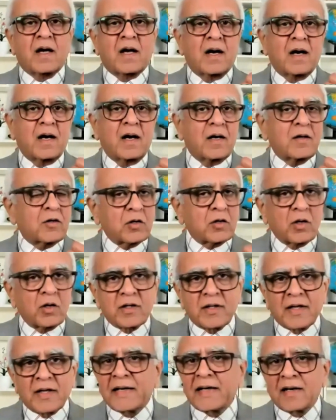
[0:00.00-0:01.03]

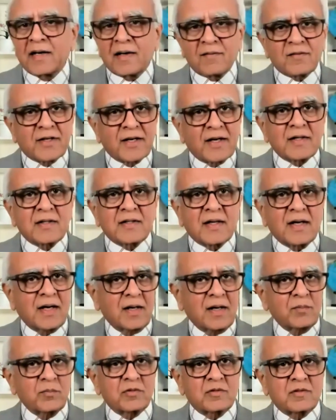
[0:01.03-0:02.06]
9 out of 10
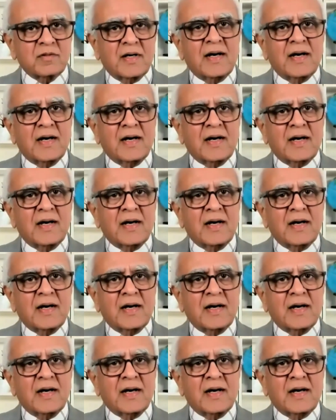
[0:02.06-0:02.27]
times,